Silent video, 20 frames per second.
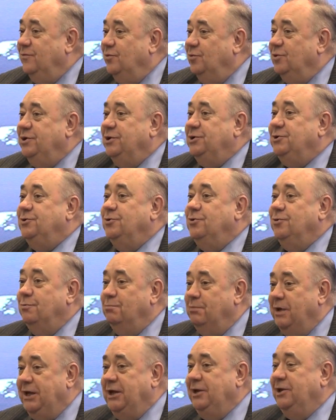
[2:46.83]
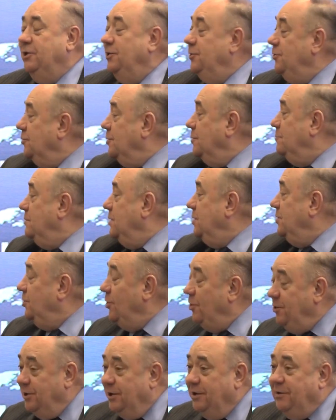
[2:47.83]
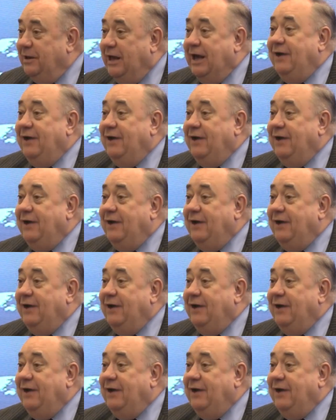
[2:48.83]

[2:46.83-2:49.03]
voted to remain in the European Union,